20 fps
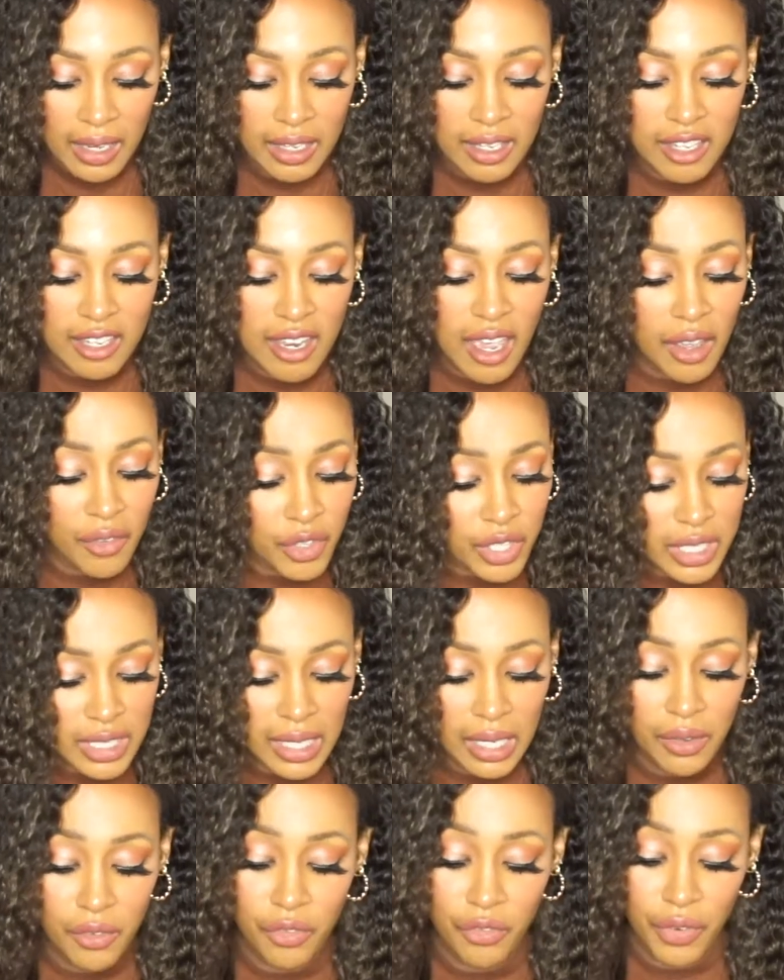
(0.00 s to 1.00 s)

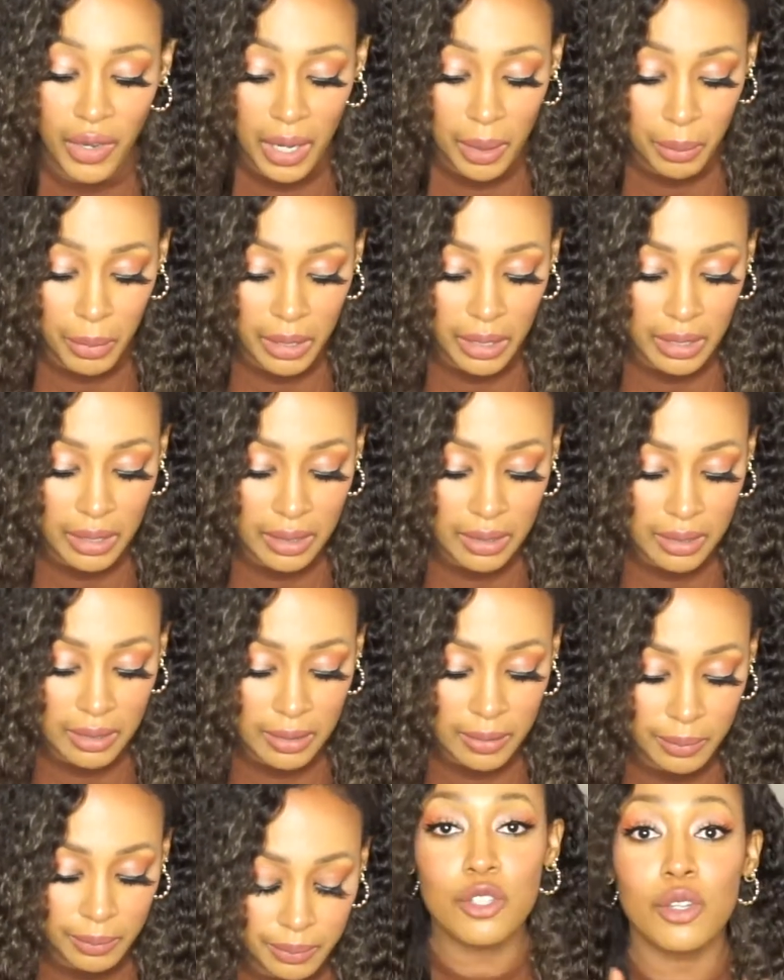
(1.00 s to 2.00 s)
devastate families.
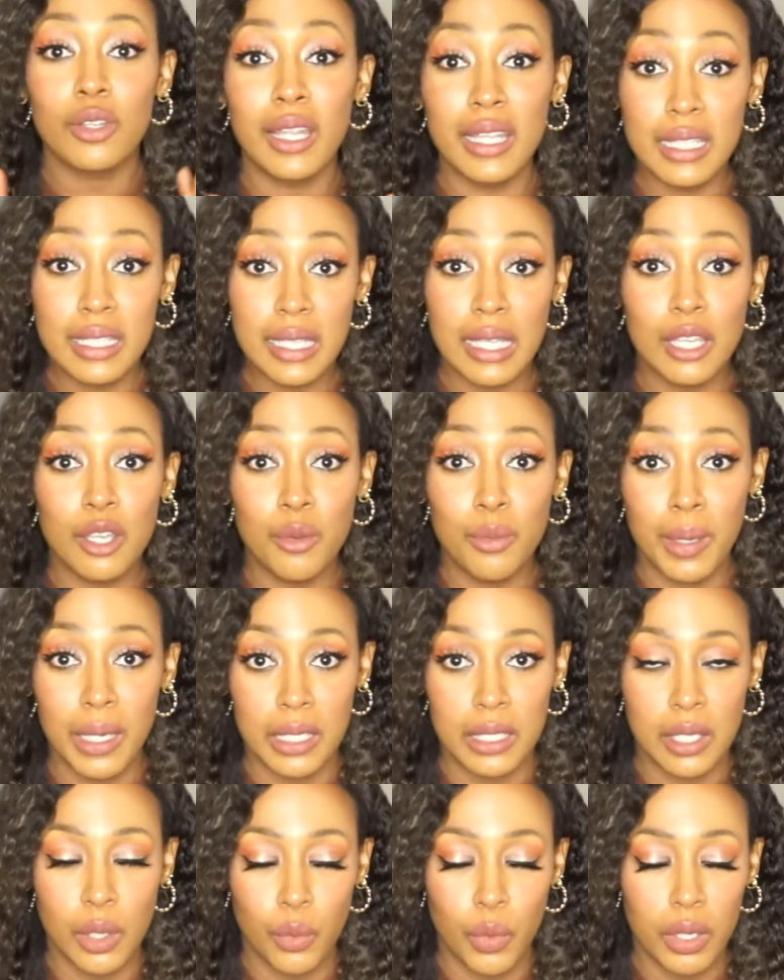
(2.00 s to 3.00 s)
So let's say you meet
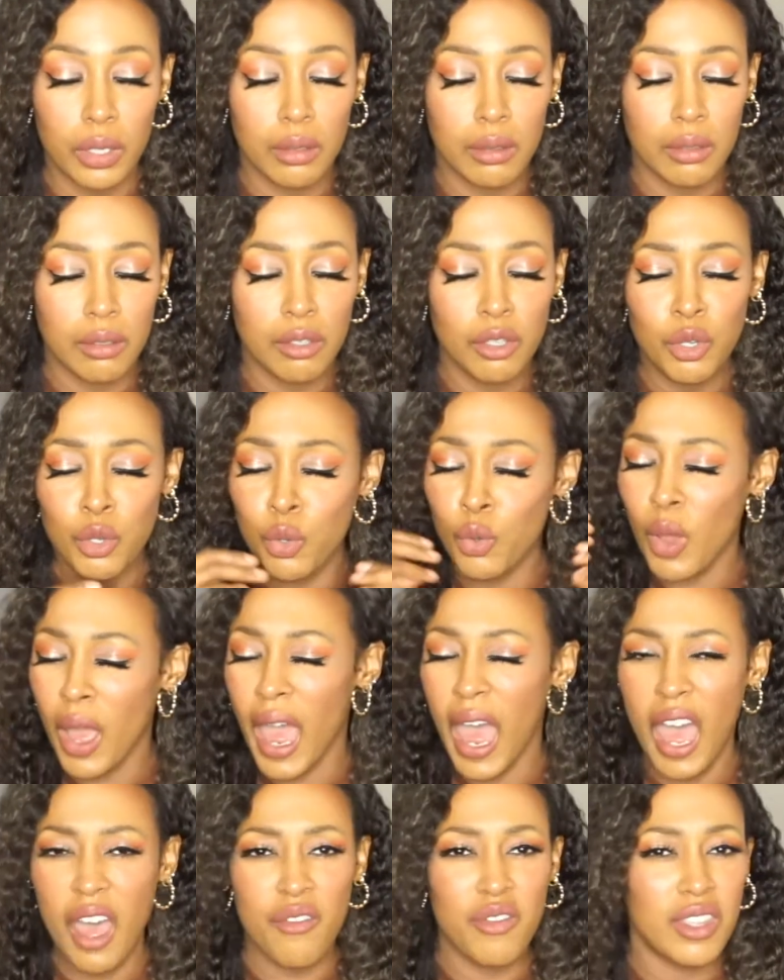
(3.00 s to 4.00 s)
someone. You
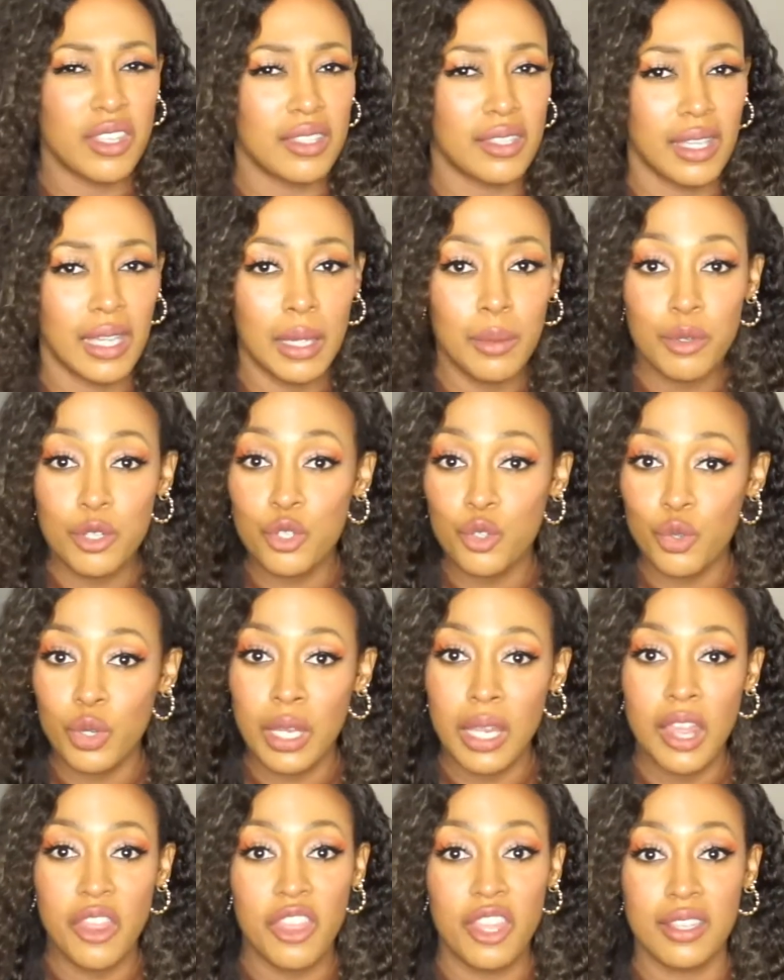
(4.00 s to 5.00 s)
have this
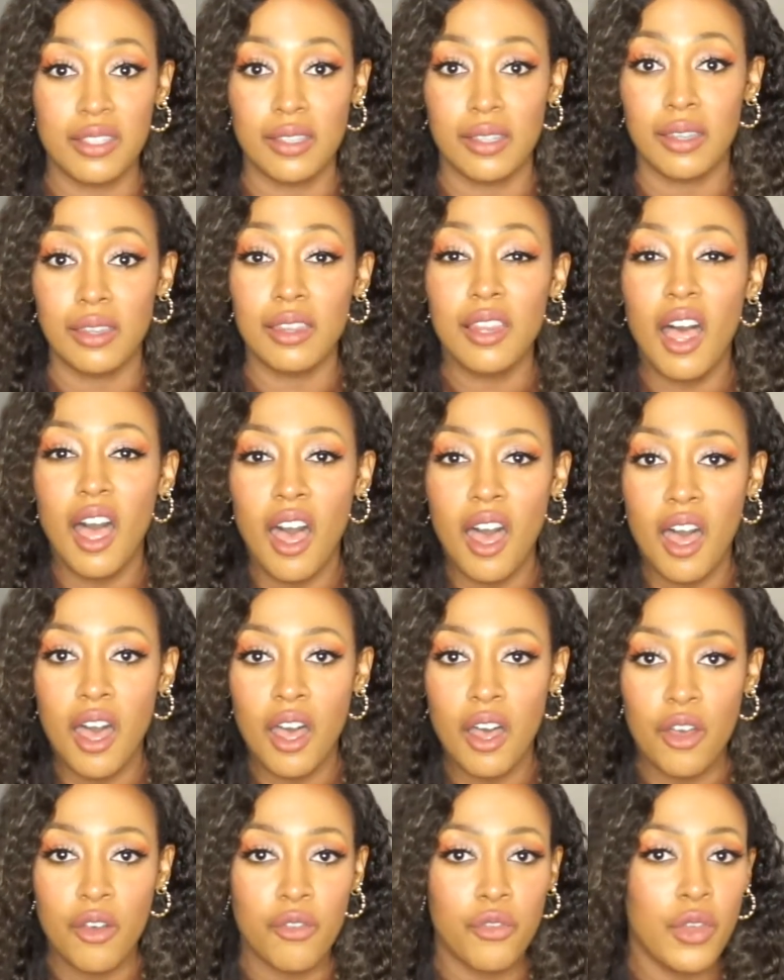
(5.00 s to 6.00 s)
chemistry, this
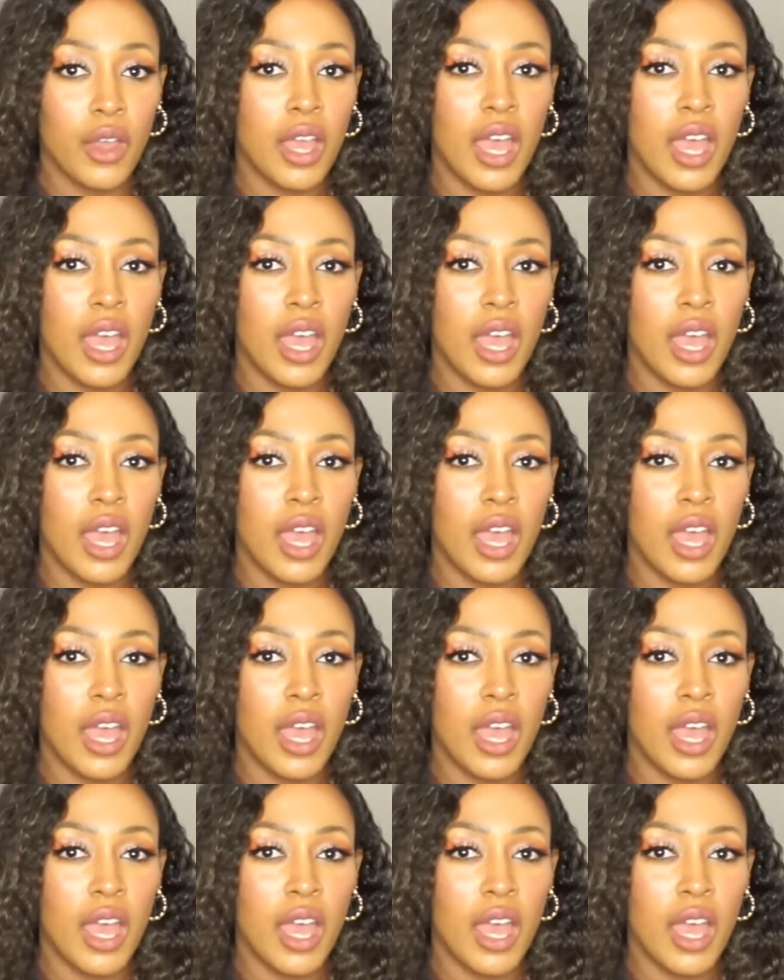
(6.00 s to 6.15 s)
love.